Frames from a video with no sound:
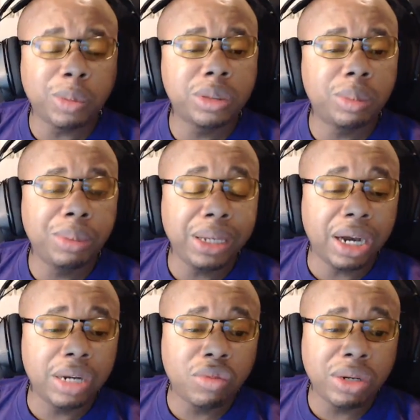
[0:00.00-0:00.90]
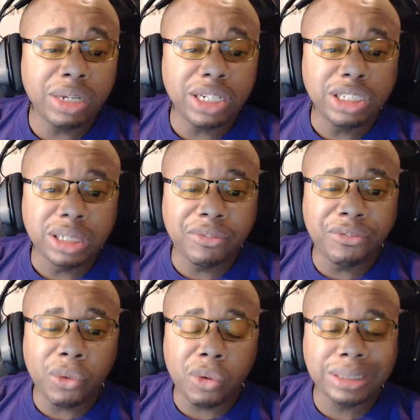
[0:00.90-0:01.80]
to be Unreal Engine
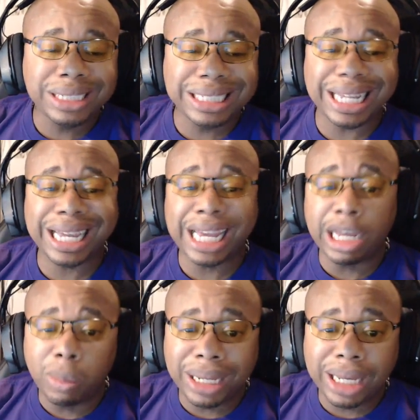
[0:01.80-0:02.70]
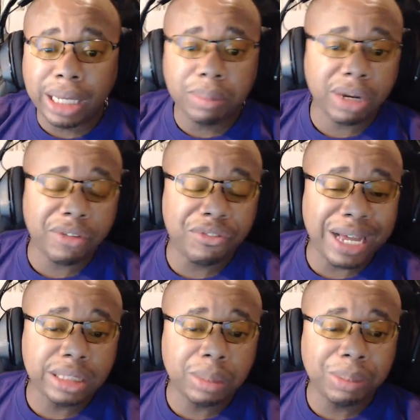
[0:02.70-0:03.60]
4, just like Hellblade, but a
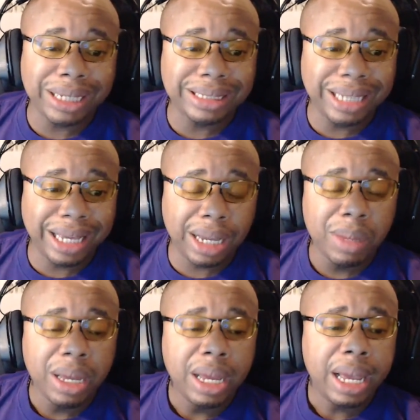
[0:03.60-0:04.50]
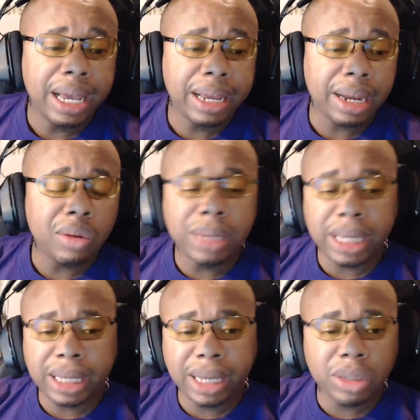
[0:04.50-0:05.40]
faster paced game. And I know me
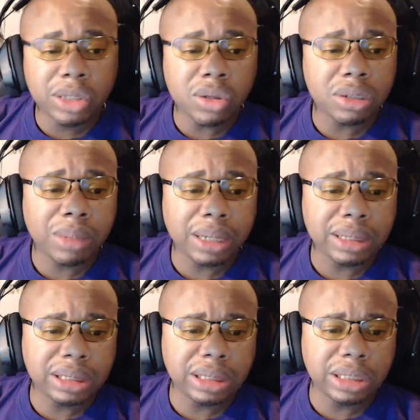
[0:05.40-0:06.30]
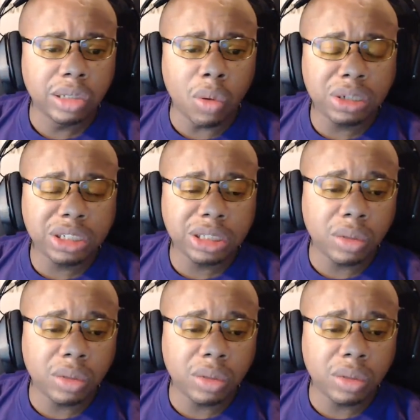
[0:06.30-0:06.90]
and King, we talked about this. It's longest